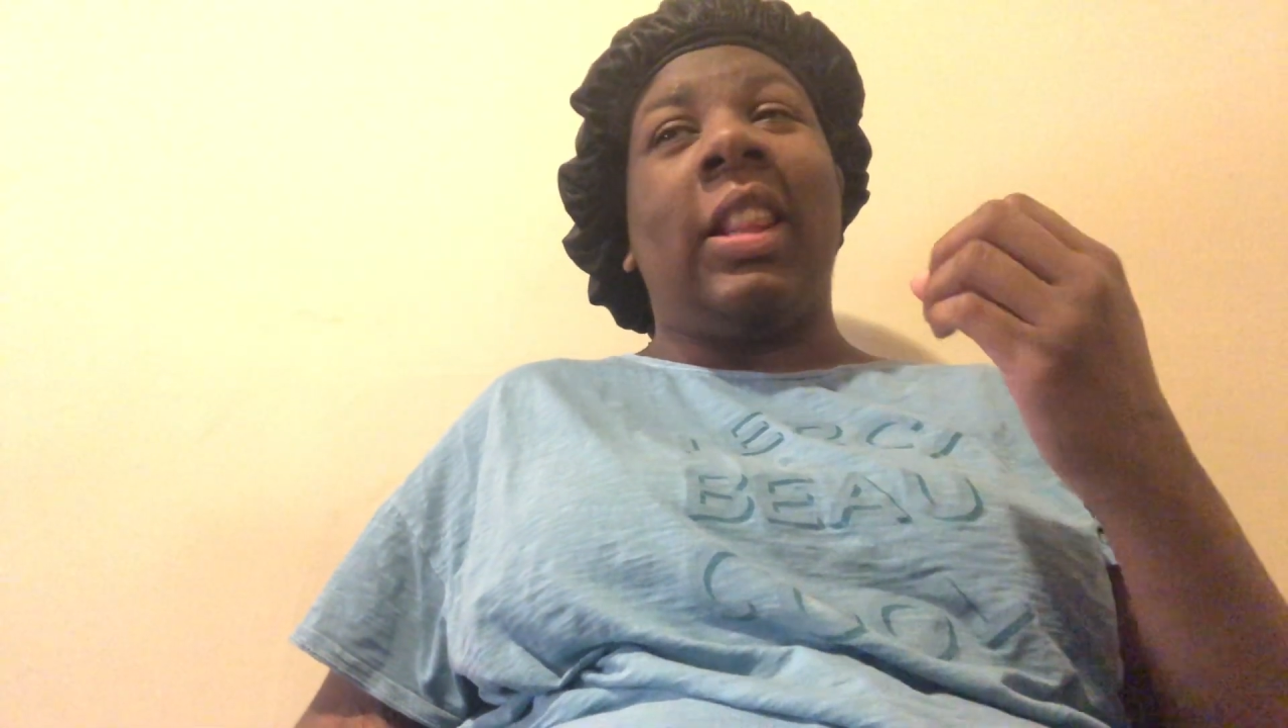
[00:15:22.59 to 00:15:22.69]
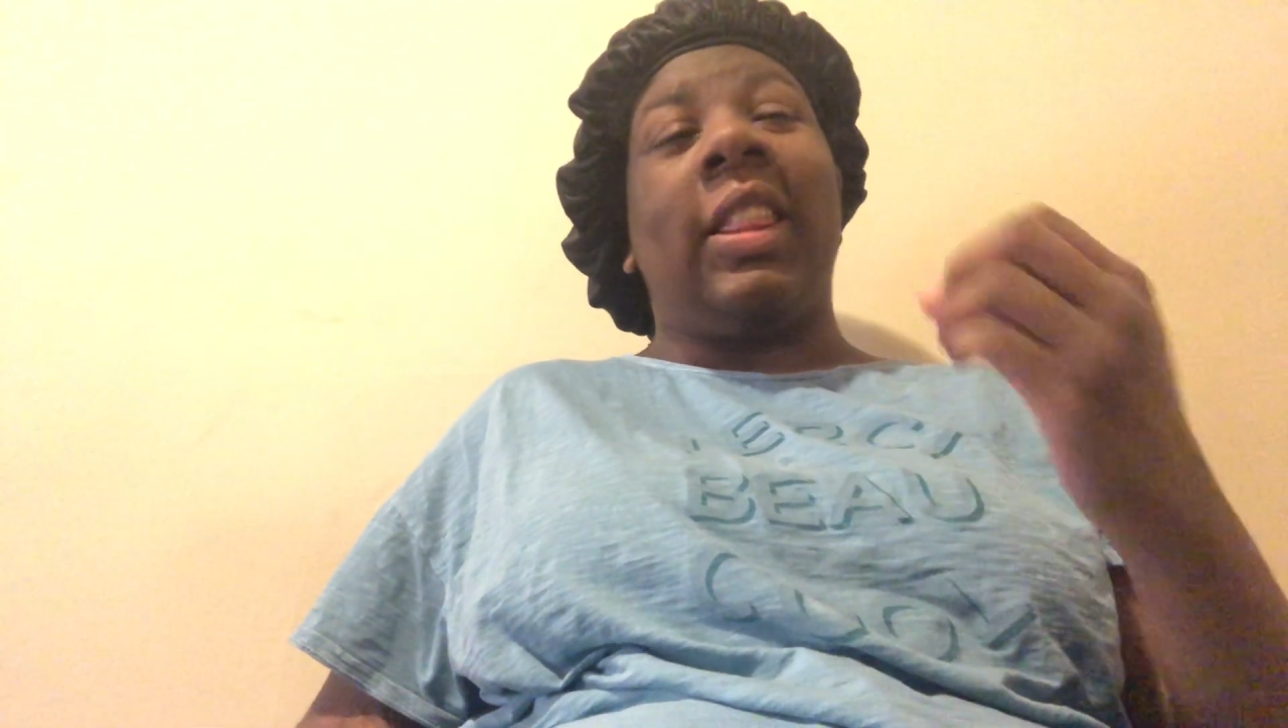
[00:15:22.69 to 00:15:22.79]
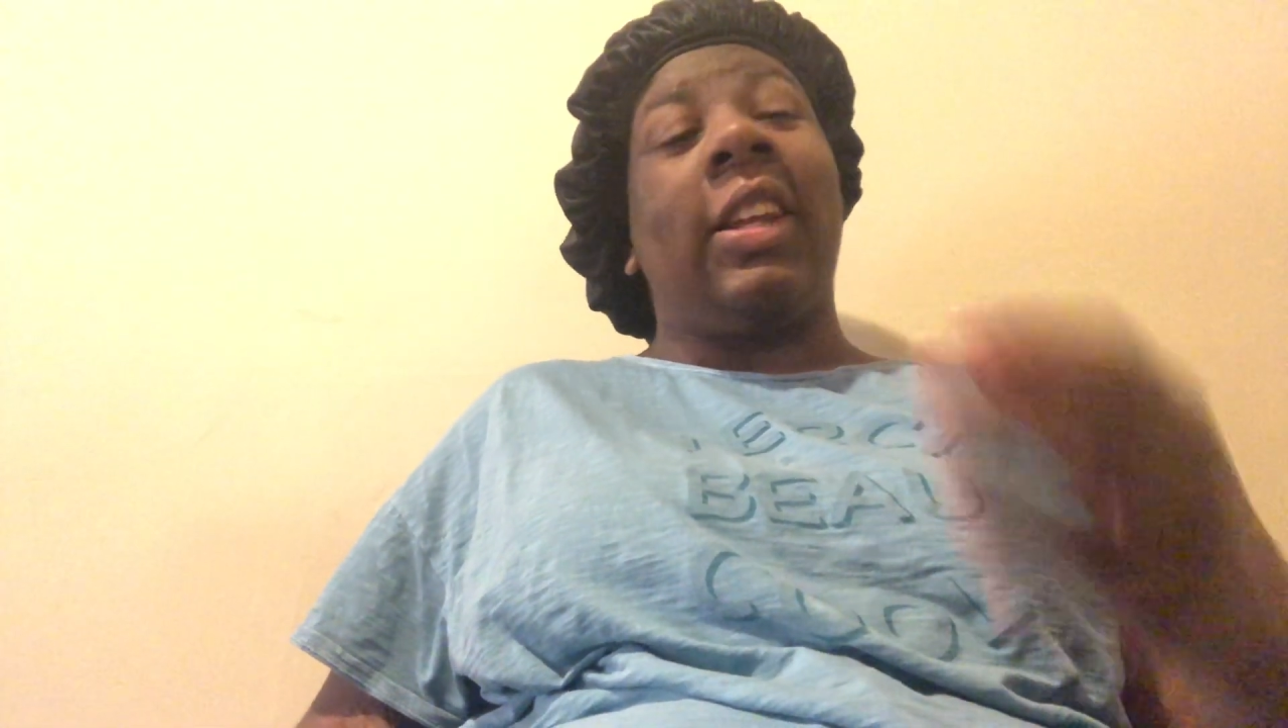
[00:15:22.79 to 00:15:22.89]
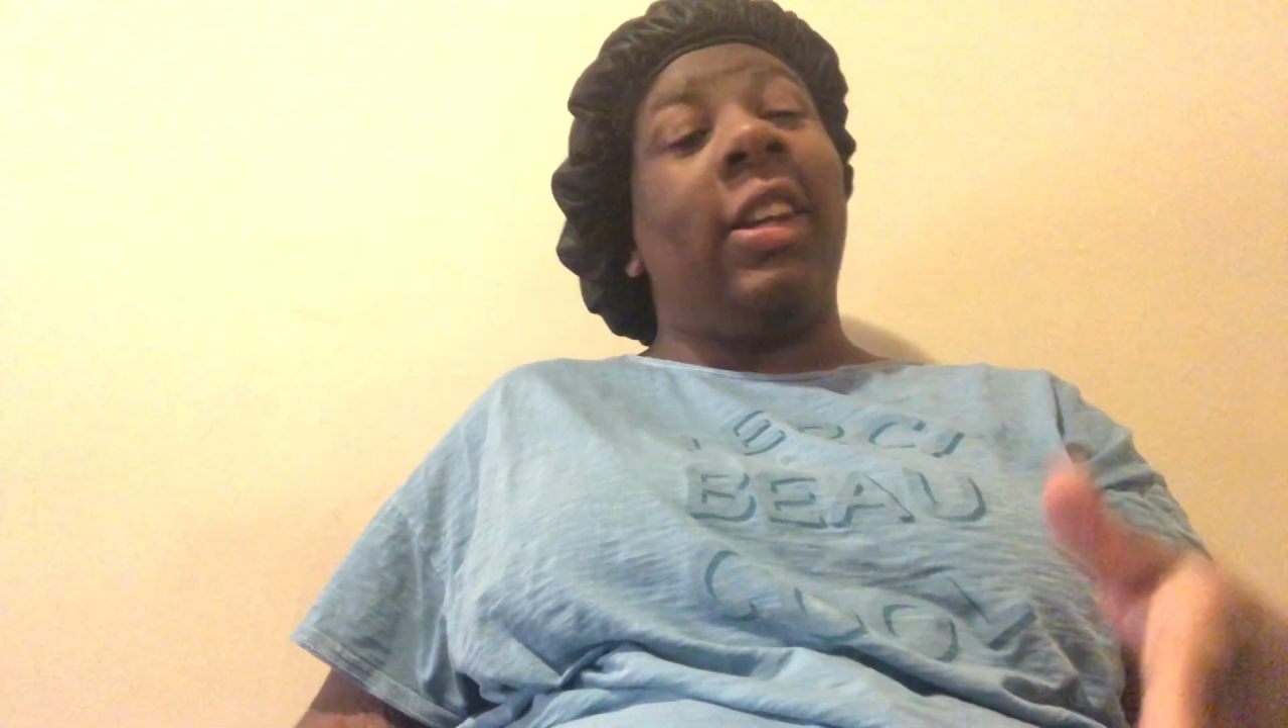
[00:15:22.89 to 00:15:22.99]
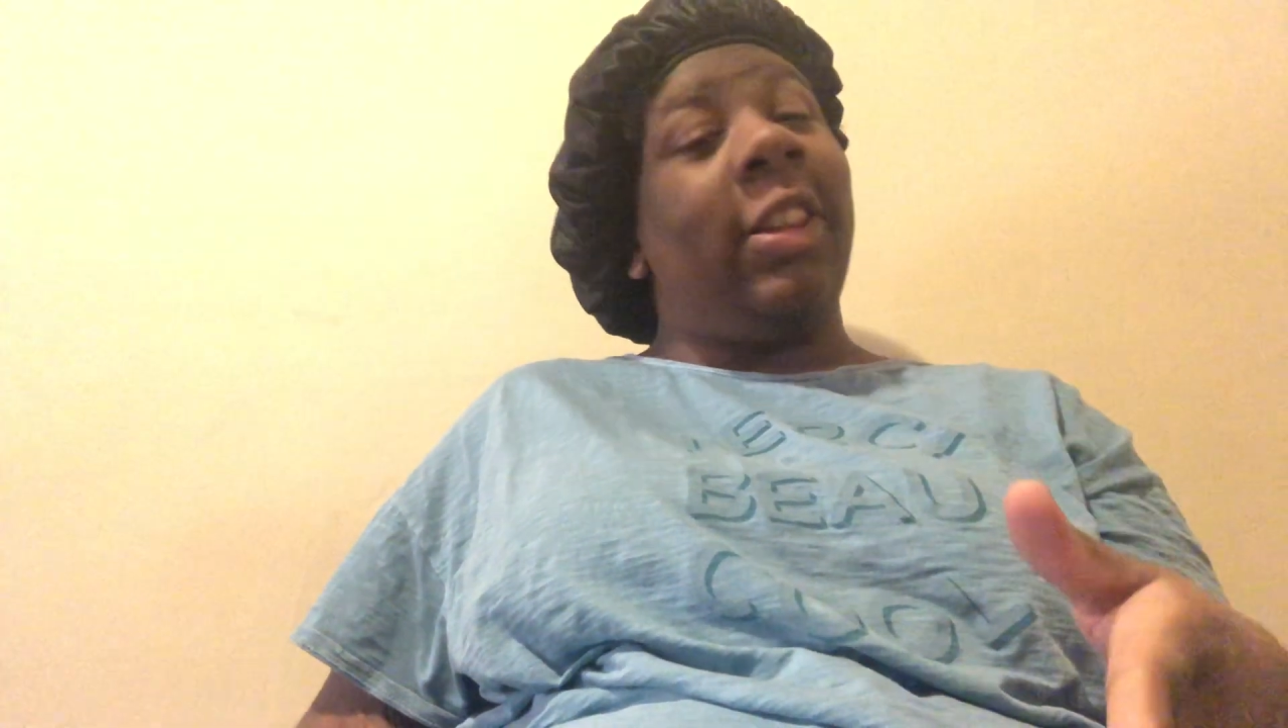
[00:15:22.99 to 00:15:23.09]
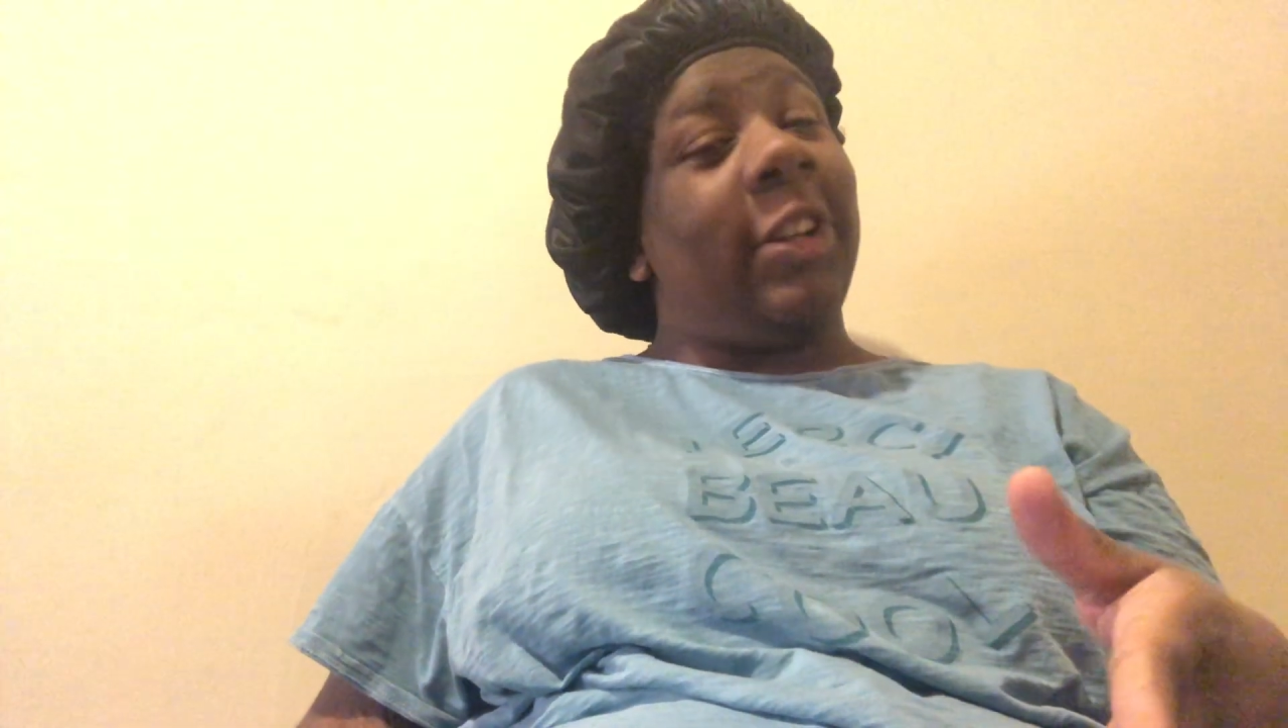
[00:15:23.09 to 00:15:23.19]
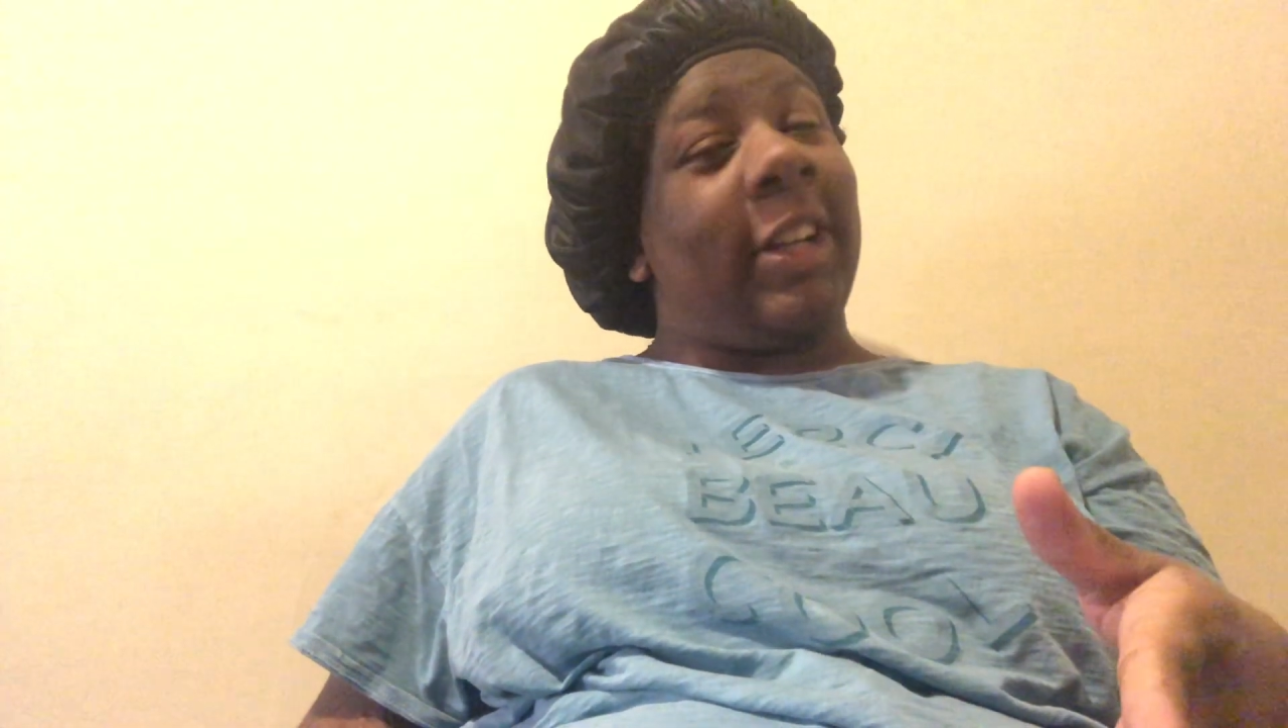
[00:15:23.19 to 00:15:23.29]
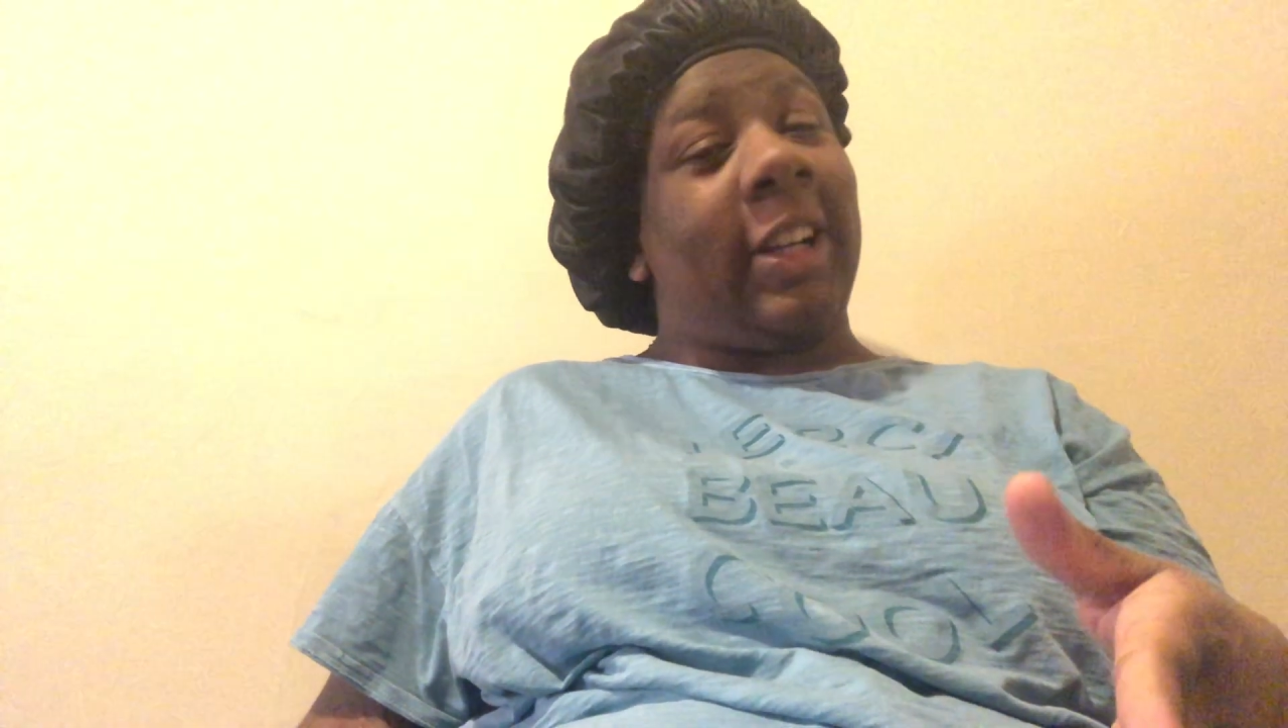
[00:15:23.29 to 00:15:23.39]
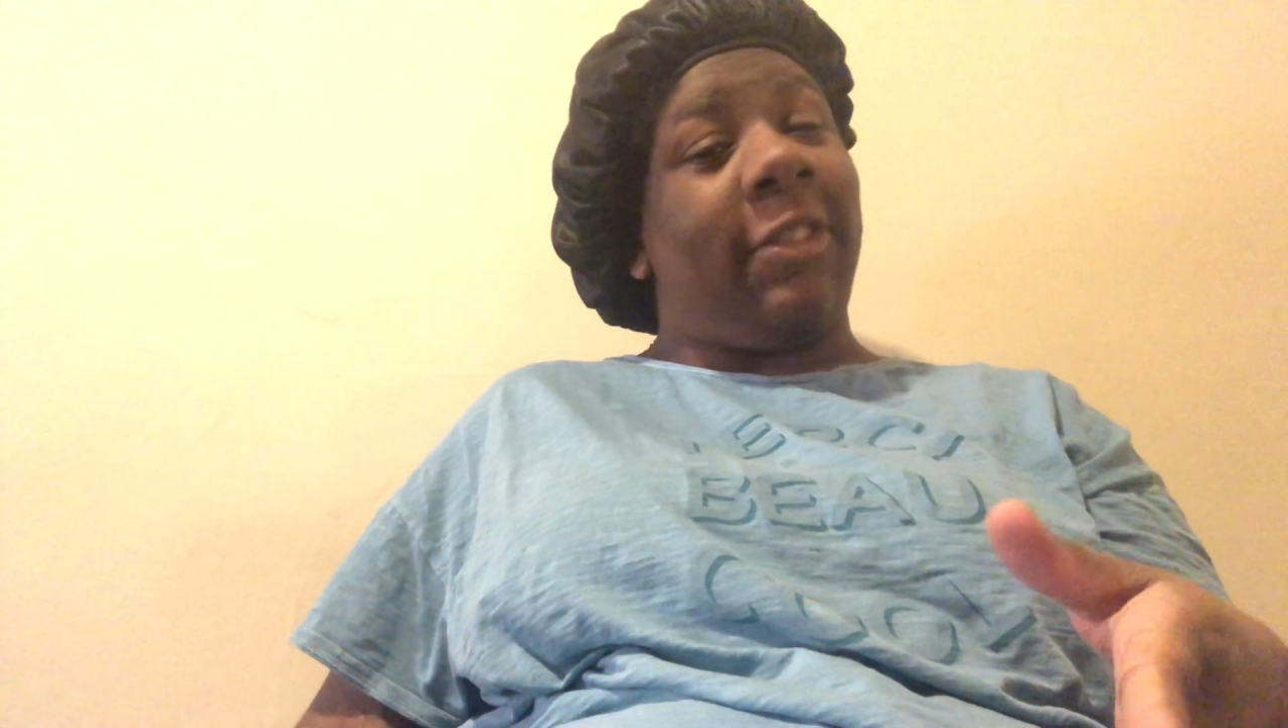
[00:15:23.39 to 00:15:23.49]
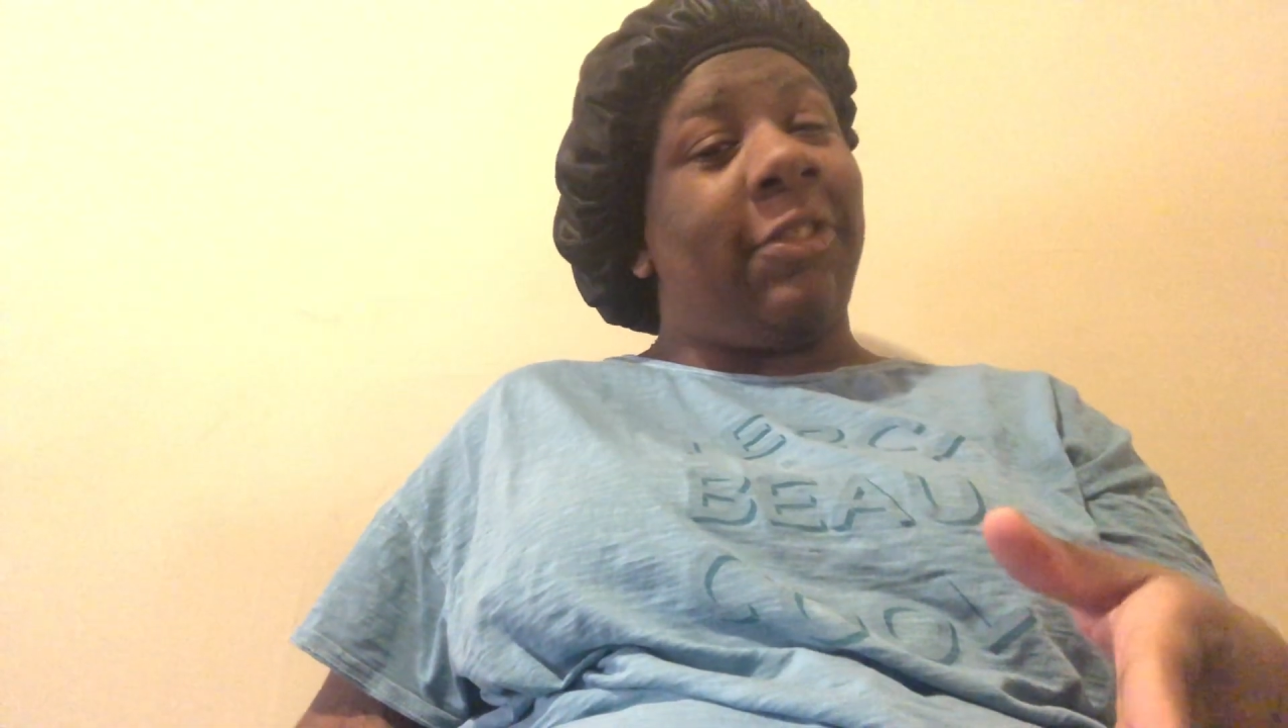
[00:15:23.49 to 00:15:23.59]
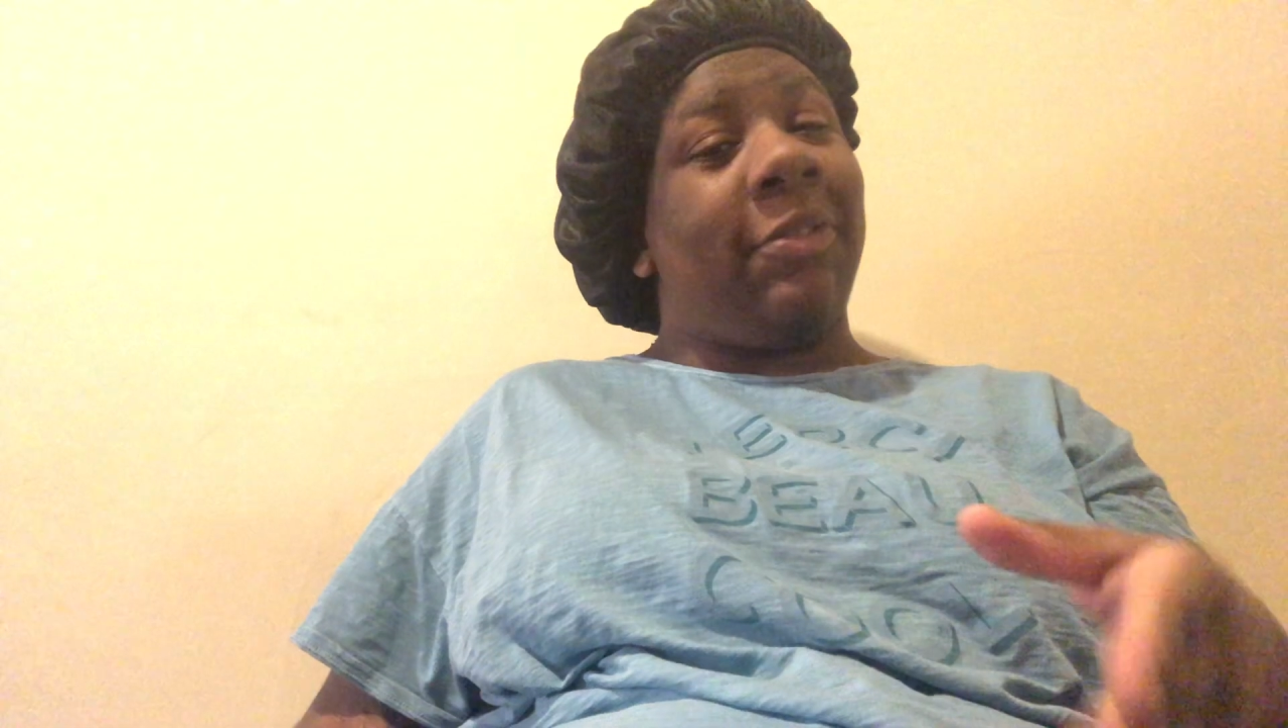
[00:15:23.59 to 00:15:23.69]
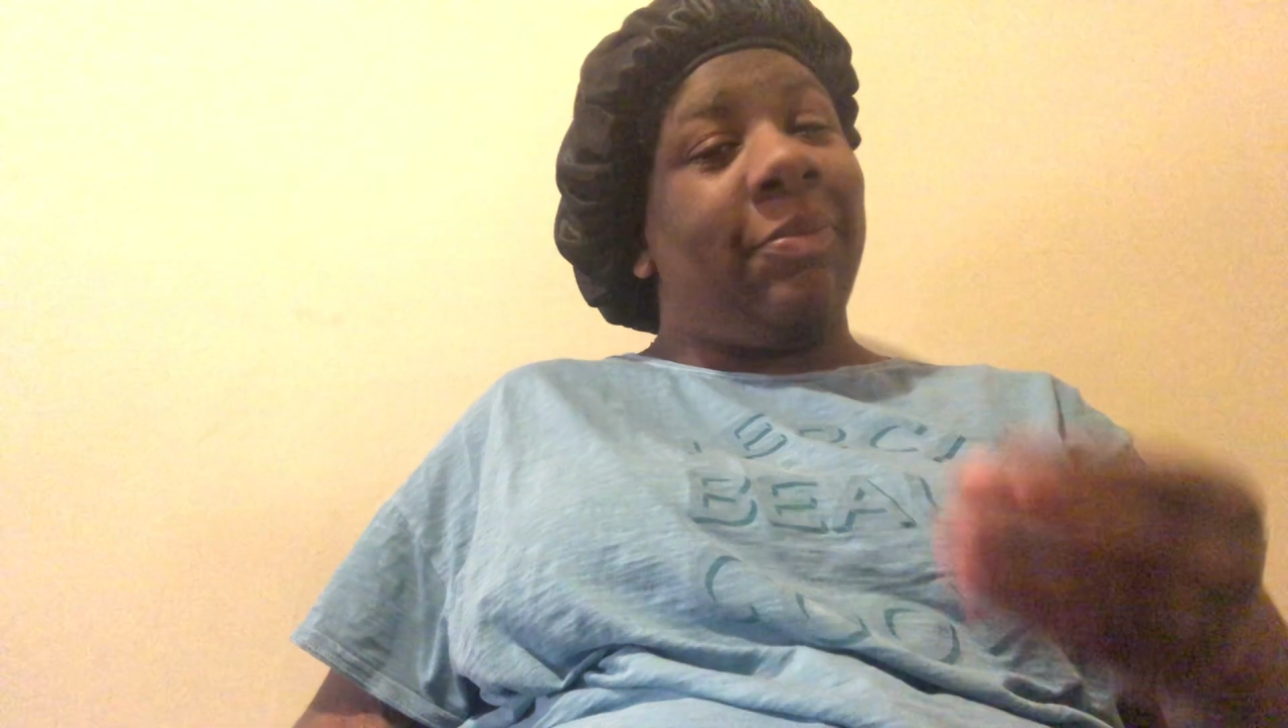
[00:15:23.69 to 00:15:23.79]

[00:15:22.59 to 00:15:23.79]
The other half